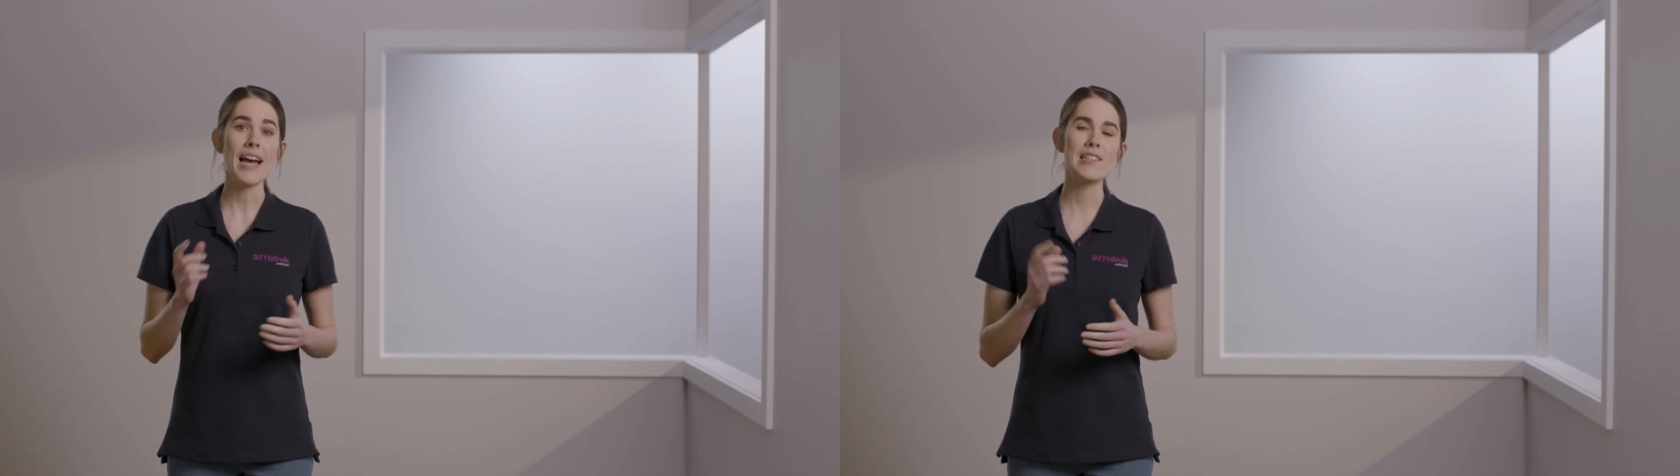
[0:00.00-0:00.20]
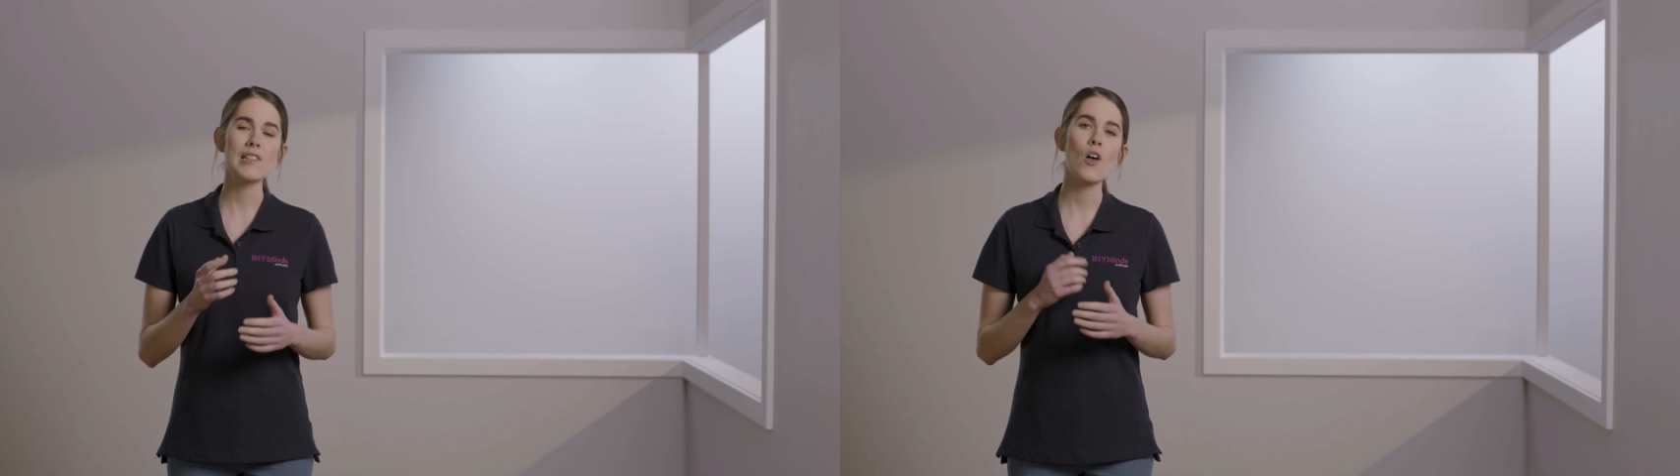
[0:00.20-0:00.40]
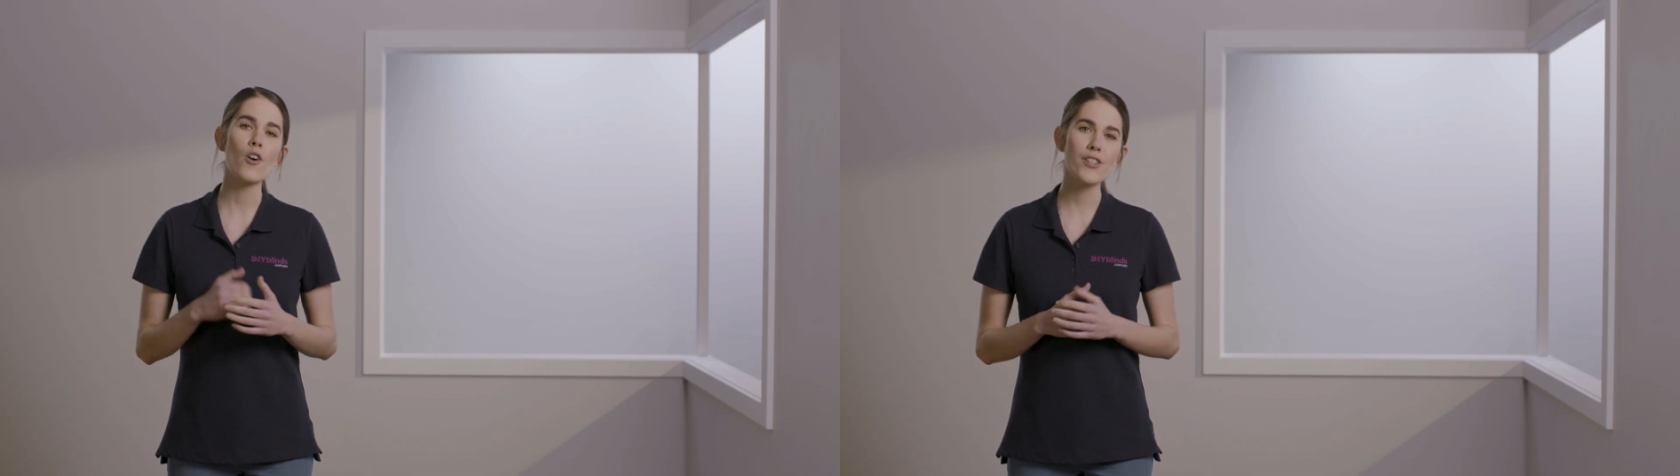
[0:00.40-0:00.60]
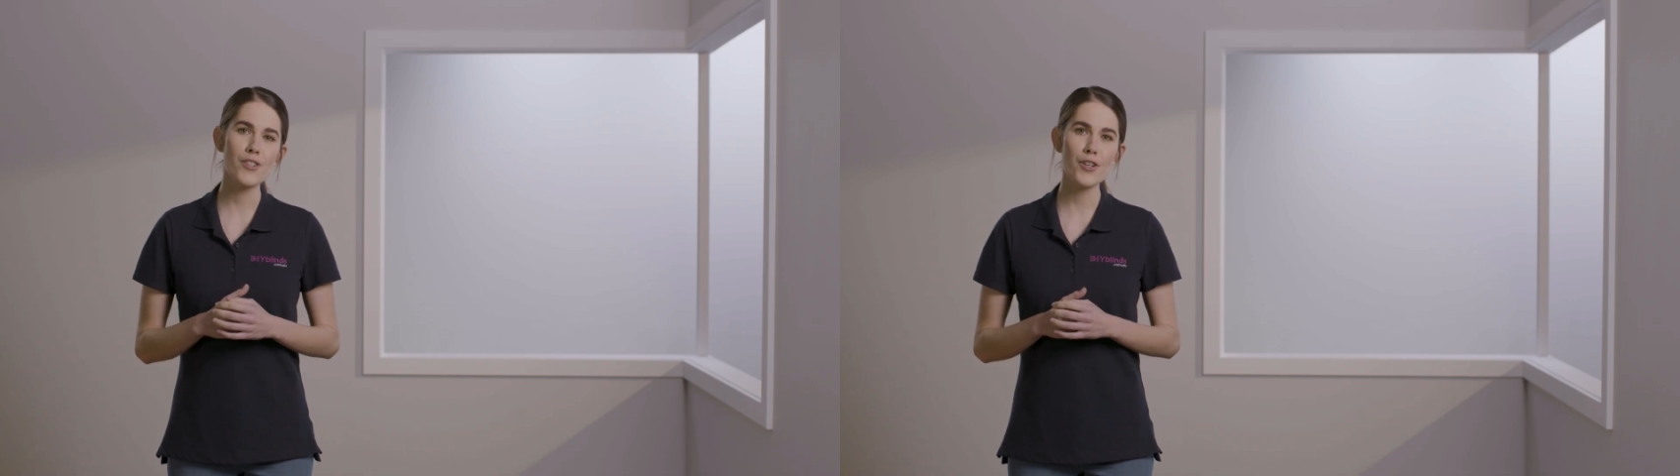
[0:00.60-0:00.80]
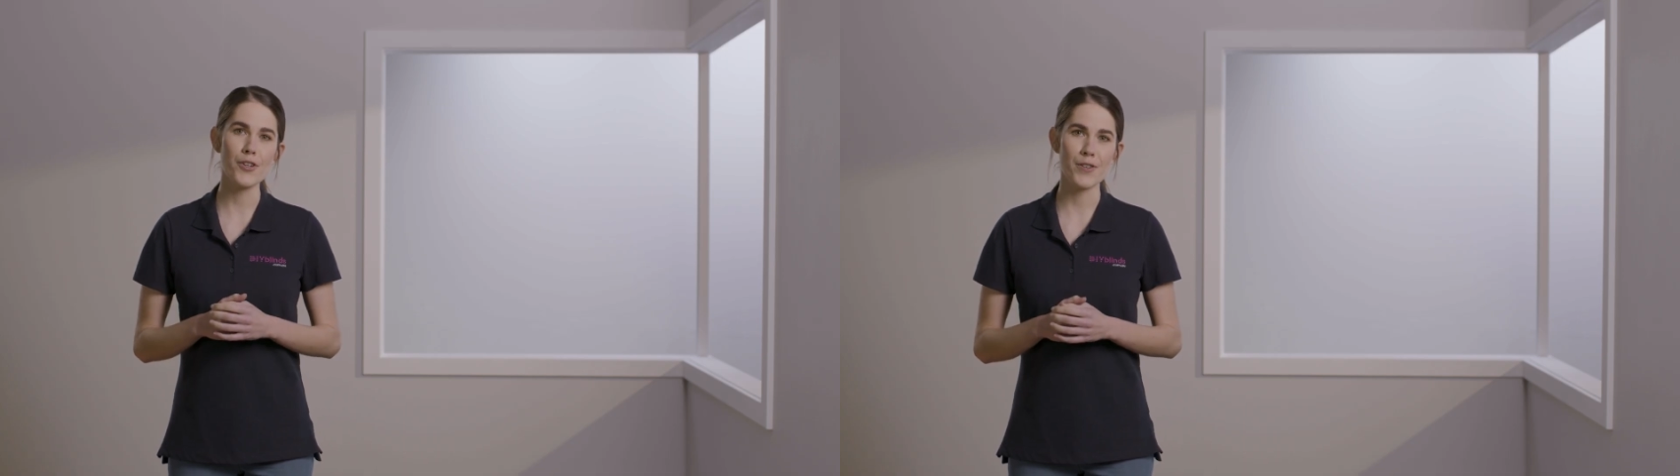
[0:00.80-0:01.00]
as long
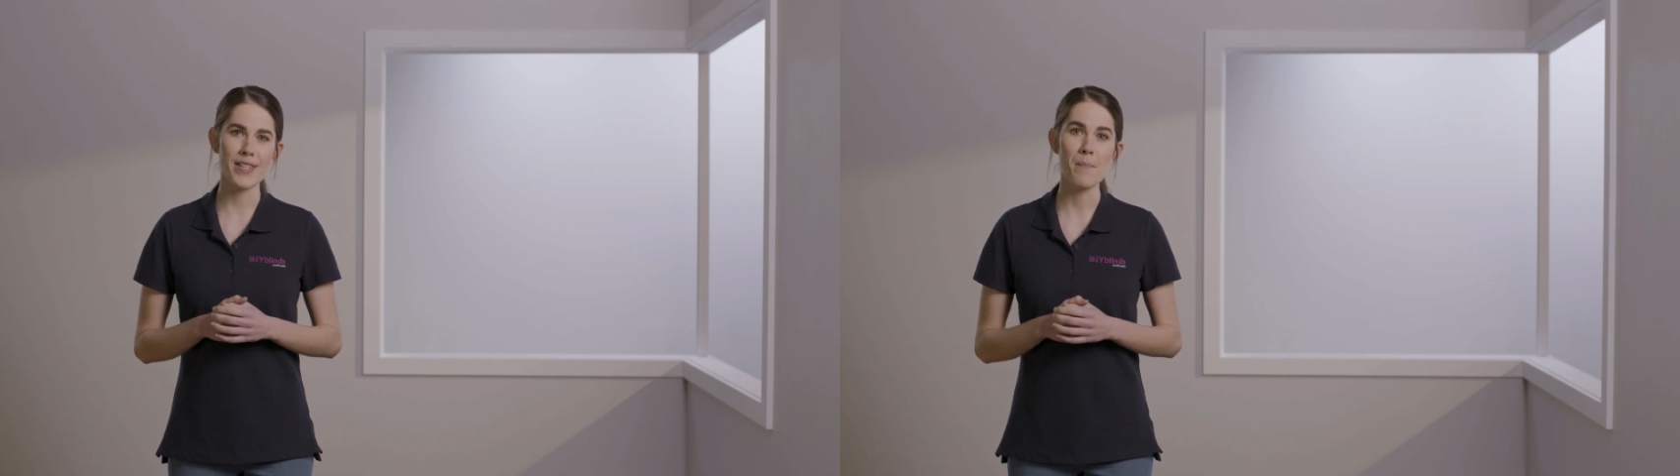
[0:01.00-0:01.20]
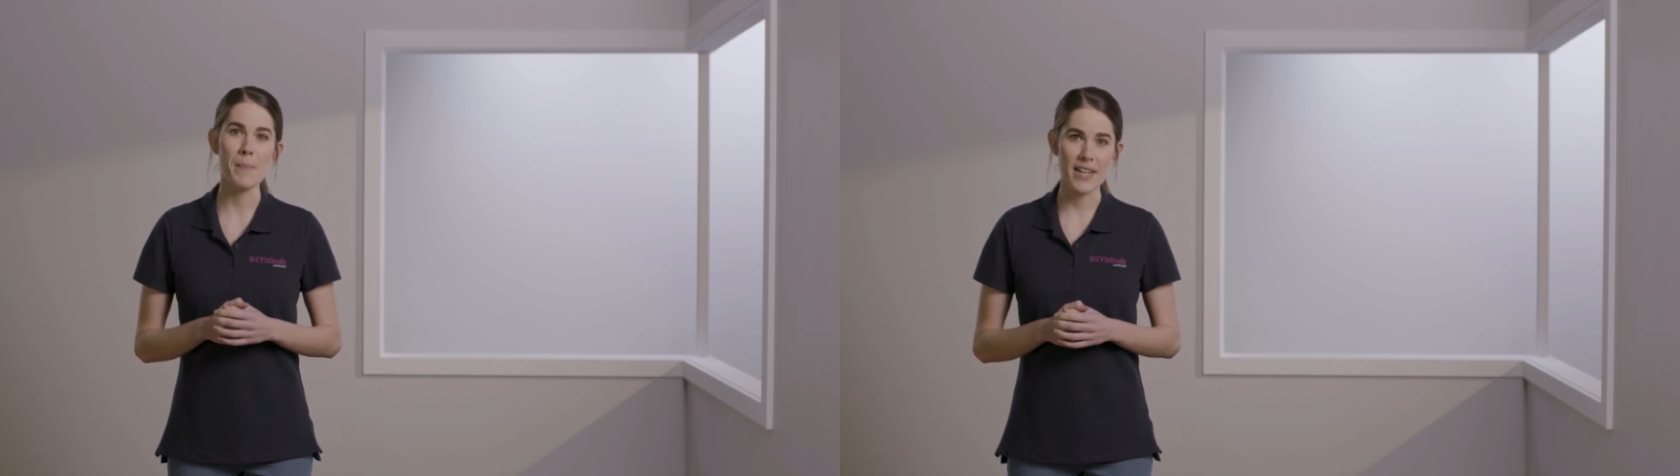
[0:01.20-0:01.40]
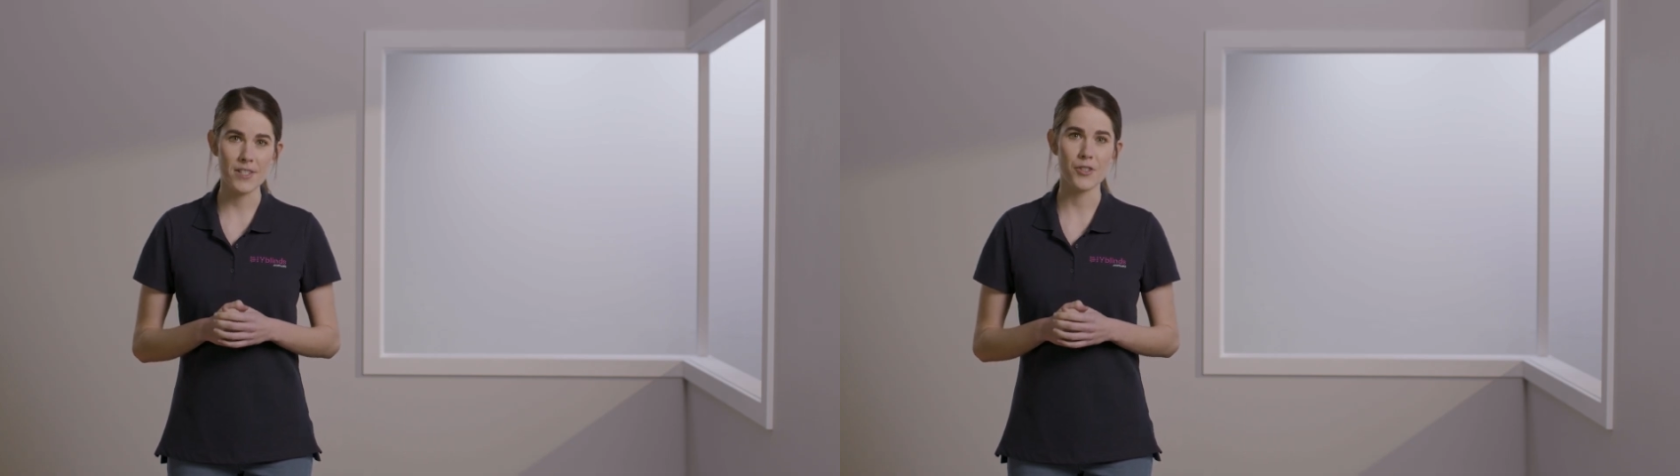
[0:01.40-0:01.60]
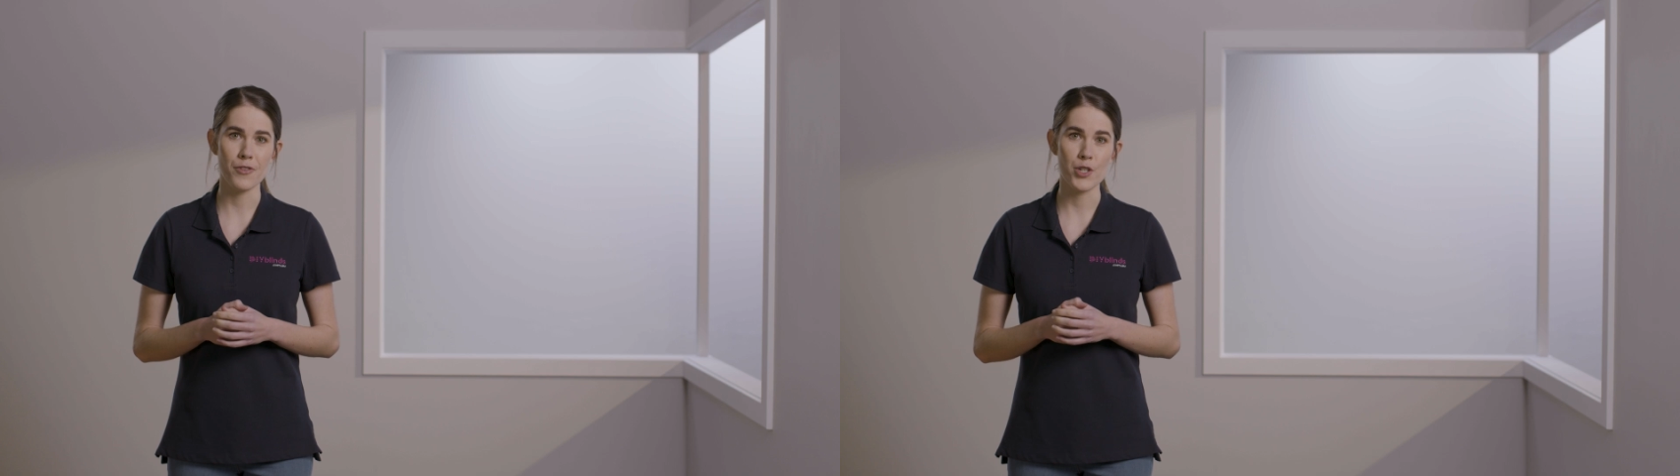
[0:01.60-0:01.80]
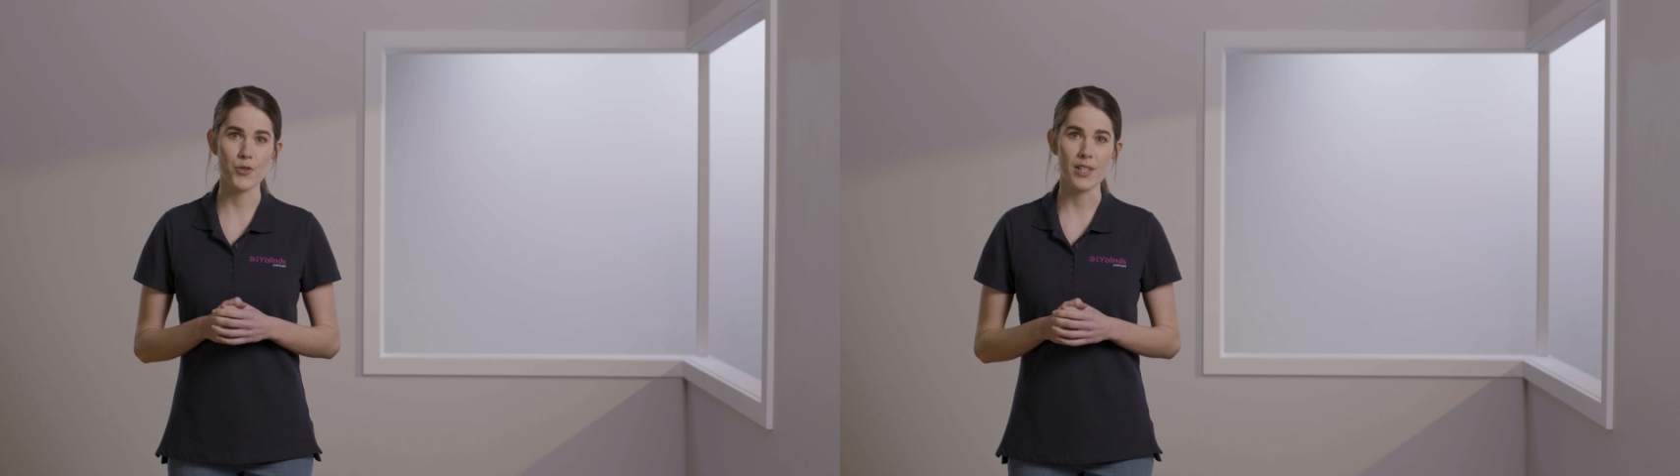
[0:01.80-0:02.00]
as you use a
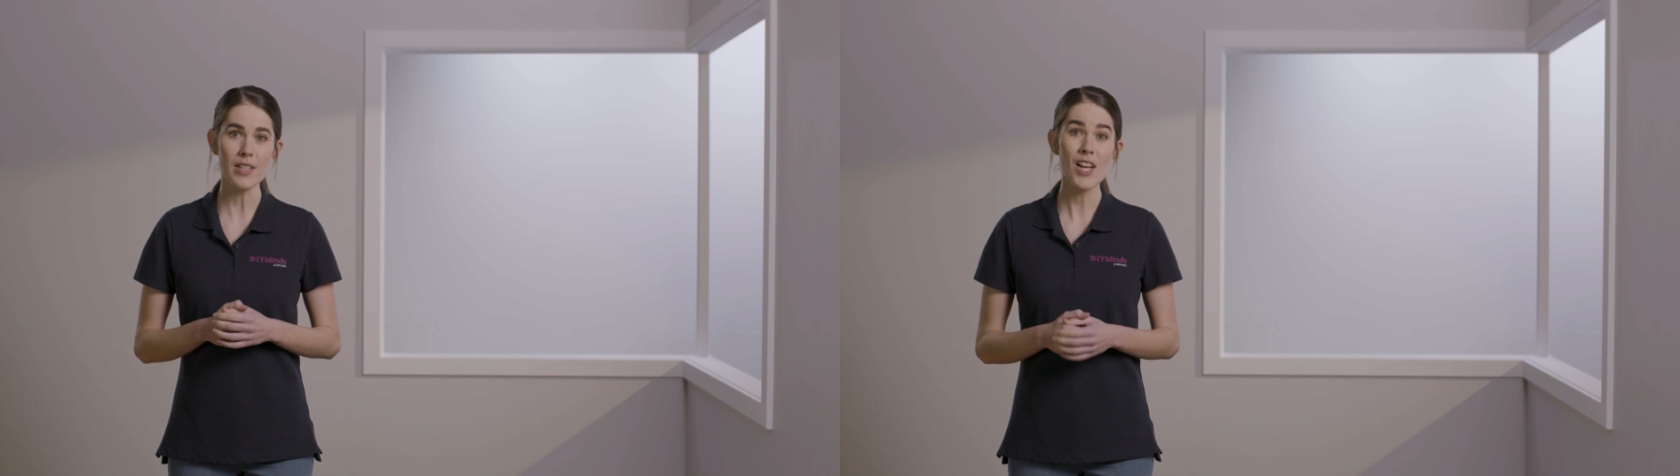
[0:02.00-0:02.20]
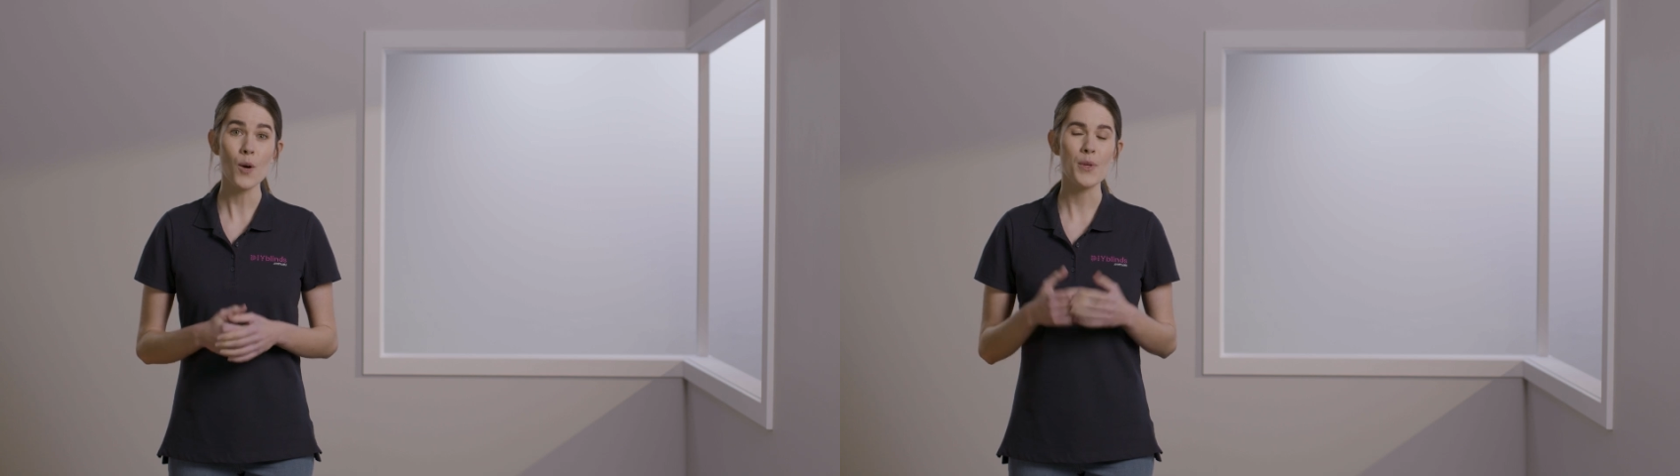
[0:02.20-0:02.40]
masonry drill